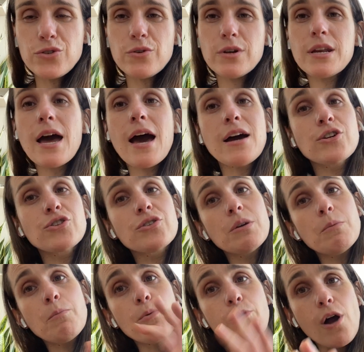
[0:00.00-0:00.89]
You can
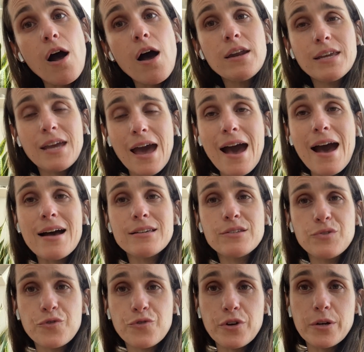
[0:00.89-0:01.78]
actually
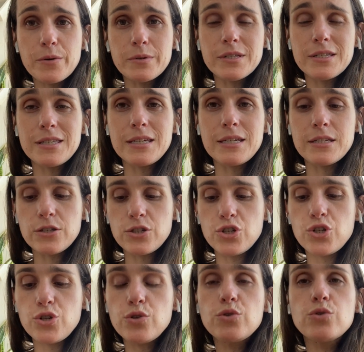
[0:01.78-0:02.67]
broadcast frequencies
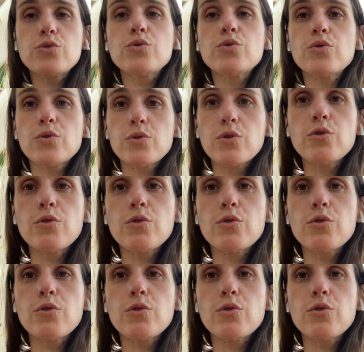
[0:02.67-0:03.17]
to